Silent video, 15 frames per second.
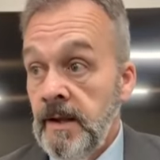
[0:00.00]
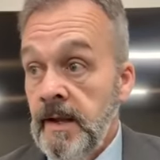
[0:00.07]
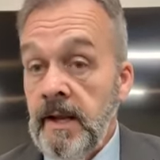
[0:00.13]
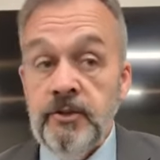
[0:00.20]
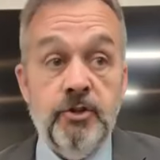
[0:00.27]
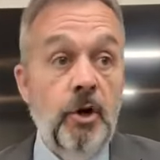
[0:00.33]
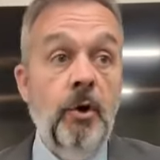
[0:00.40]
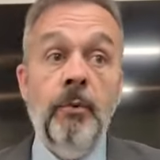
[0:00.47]

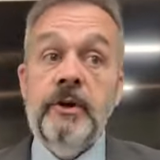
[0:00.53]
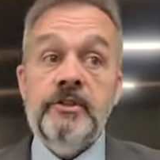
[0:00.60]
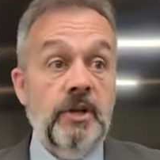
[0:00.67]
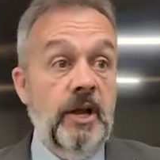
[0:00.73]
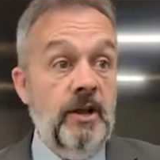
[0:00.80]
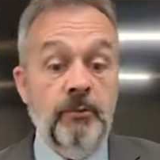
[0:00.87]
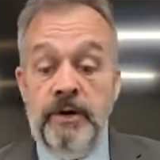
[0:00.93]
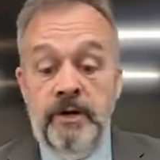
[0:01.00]
And so as,
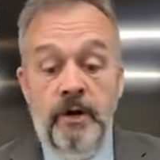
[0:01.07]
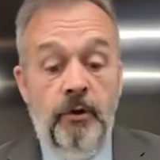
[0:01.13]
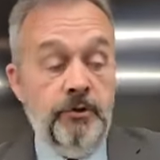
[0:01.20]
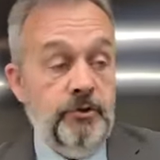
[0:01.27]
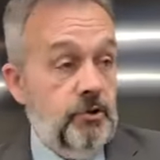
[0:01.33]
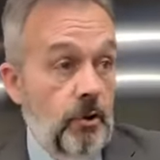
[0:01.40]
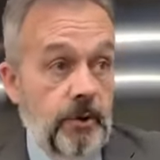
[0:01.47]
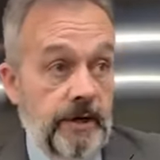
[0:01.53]
uh, we know
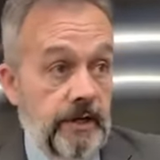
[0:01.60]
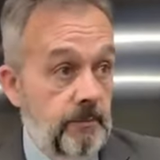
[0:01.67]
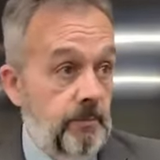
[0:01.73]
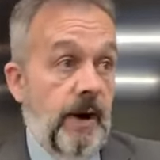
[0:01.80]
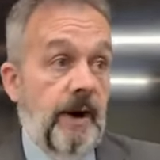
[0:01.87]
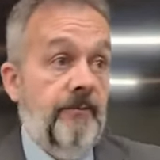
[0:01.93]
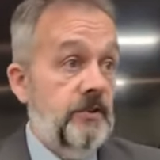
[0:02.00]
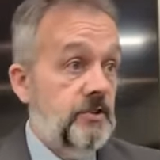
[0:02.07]
the story. The
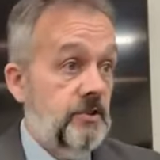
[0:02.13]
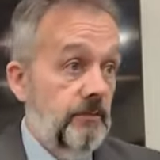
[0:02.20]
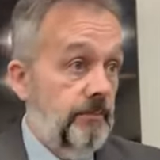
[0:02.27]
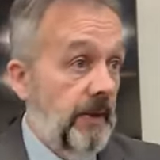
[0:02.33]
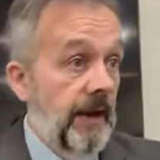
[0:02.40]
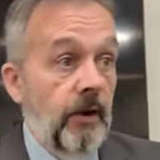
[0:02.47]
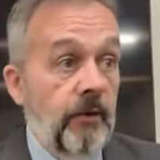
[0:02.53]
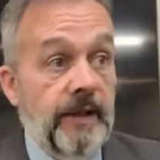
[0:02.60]
prophets of
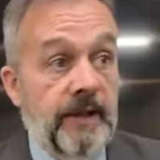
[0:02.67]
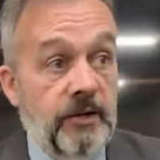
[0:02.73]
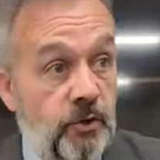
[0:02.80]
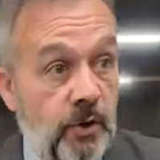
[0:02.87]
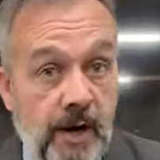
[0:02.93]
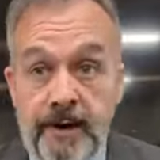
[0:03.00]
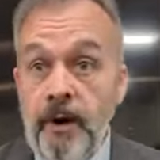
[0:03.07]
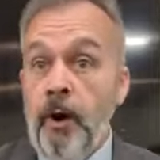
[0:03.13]
Baal, they
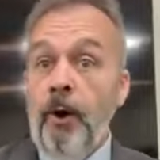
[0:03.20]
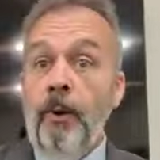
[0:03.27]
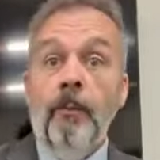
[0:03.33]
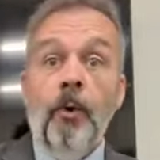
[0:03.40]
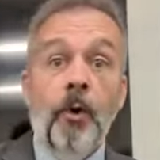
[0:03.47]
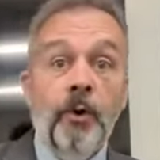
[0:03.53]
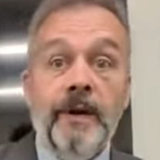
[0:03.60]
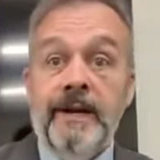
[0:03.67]
cried all
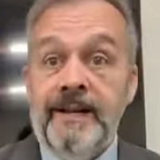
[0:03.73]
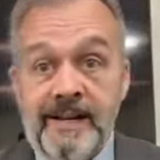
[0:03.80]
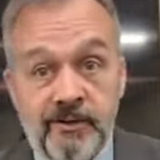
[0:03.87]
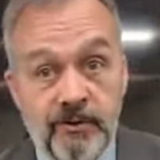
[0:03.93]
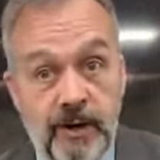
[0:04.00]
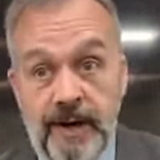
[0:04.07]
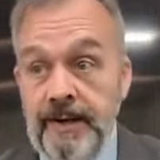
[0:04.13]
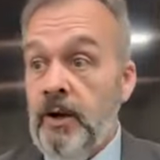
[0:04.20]
morning, they
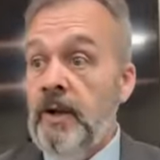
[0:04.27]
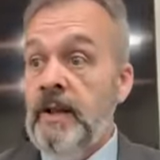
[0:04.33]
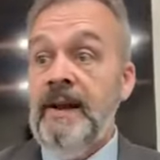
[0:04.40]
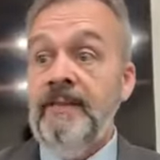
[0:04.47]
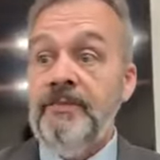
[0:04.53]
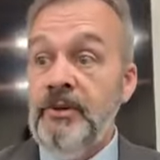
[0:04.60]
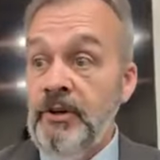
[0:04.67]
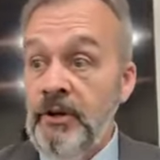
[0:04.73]
cried all
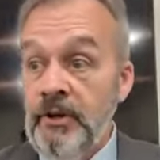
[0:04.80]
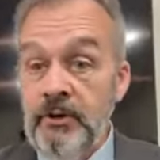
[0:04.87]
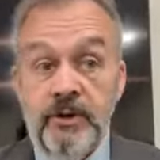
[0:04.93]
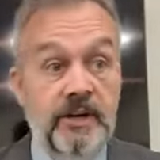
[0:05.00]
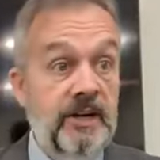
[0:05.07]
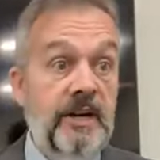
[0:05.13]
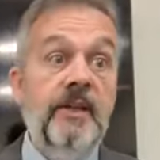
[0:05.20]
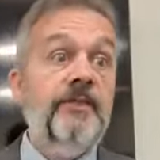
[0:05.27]
afternoon,
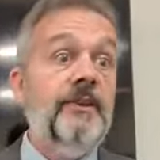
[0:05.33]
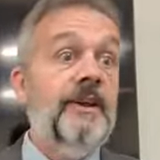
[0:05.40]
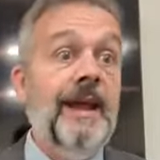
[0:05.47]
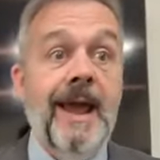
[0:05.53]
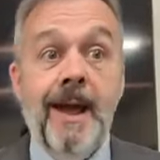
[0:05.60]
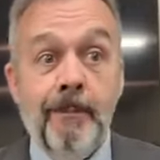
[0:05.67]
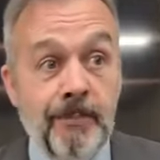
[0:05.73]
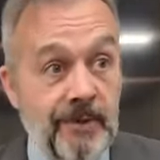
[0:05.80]
and nothing
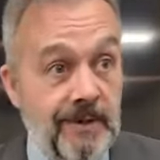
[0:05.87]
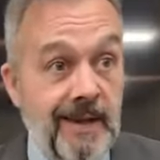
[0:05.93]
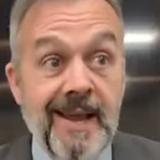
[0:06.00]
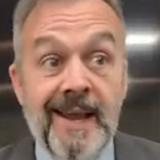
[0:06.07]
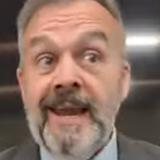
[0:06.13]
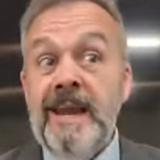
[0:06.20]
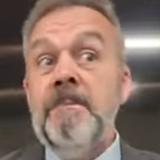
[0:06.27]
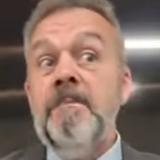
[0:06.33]
happened.
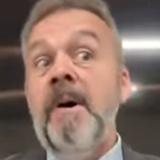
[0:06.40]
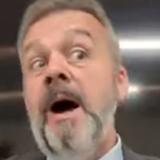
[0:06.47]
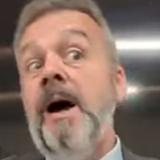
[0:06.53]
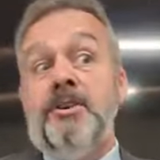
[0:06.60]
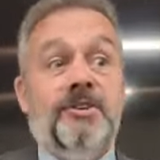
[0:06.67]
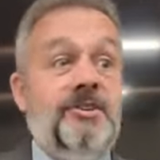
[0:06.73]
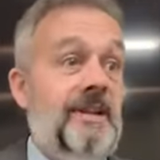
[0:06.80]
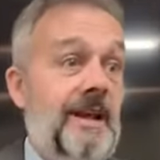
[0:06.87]
He
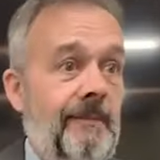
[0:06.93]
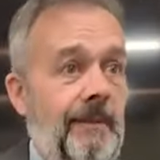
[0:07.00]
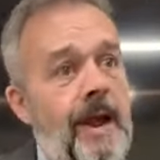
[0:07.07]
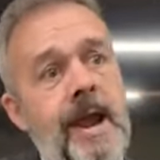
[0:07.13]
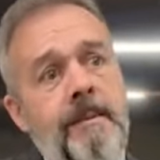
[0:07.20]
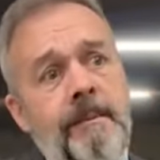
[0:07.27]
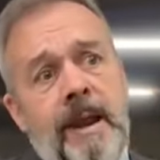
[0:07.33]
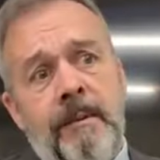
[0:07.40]
mocks them.
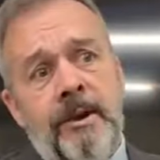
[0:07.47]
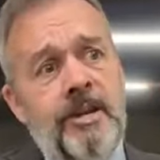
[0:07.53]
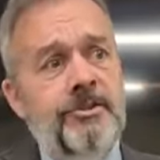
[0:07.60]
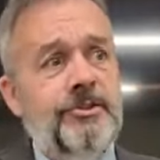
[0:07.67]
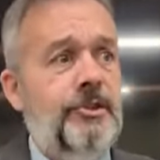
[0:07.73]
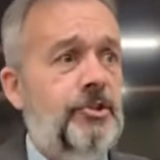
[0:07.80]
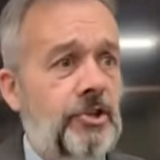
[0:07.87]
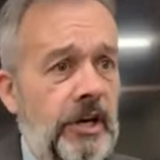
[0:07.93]
Hey, maybe
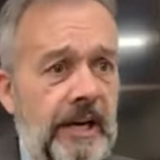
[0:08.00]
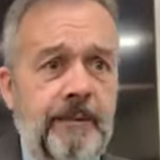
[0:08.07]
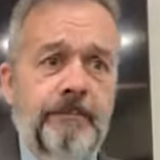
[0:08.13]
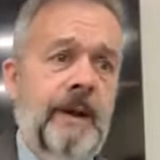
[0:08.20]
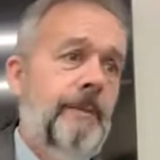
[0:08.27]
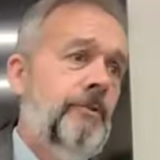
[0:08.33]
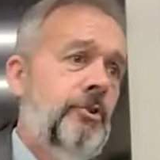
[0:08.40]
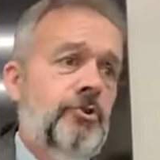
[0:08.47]
he's asleep.
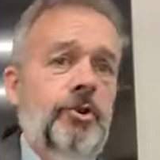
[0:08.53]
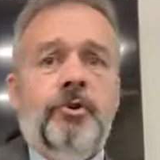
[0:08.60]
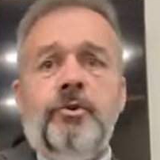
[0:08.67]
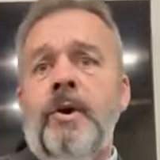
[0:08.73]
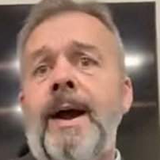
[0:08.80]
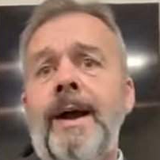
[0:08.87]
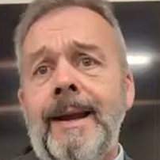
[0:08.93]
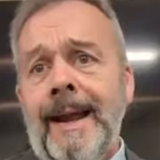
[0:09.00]
Maybe you should
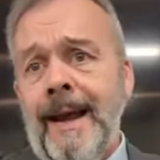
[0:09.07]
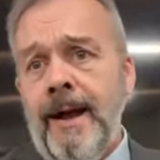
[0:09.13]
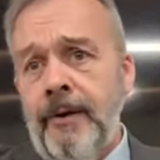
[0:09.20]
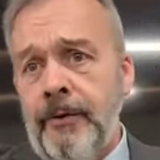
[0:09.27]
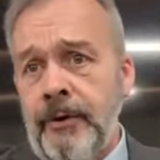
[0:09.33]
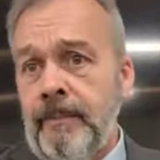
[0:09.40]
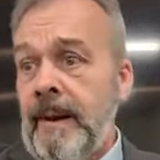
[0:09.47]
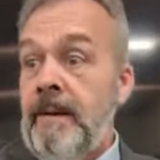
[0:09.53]
cry
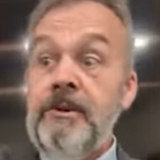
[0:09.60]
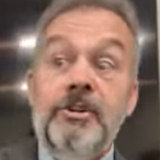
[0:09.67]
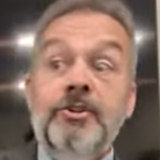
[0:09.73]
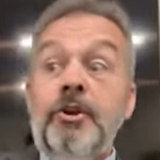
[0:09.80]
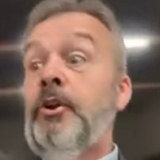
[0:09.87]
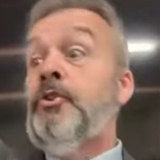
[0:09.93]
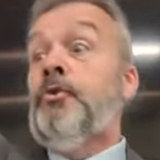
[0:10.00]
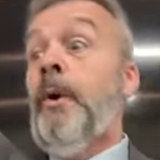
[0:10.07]
louder. Maybe
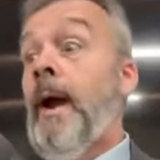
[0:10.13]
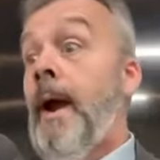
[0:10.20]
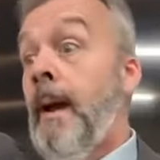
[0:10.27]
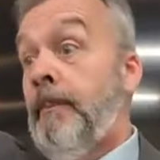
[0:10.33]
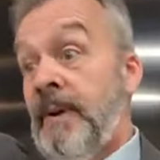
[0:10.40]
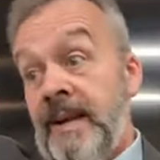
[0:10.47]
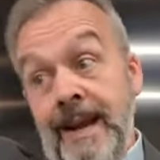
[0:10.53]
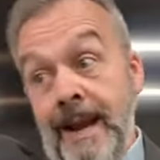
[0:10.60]
he's on a
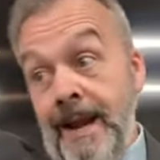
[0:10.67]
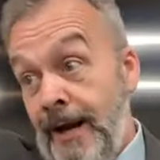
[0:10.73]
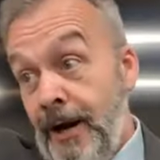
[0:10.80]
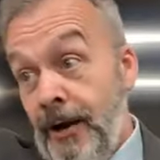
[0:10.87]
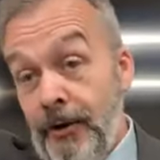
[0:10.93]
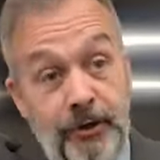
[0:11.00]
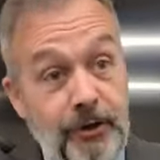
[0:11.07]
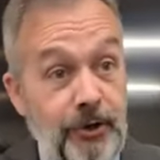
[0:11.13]
trip. He can't
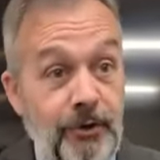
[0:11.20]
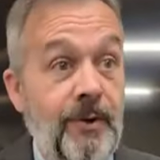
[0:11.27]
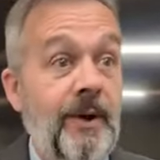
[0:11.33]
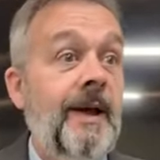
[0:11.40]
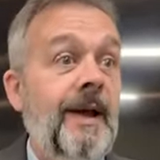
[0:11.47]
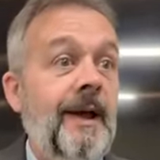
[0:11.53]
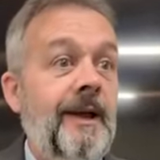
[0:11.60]
hear you.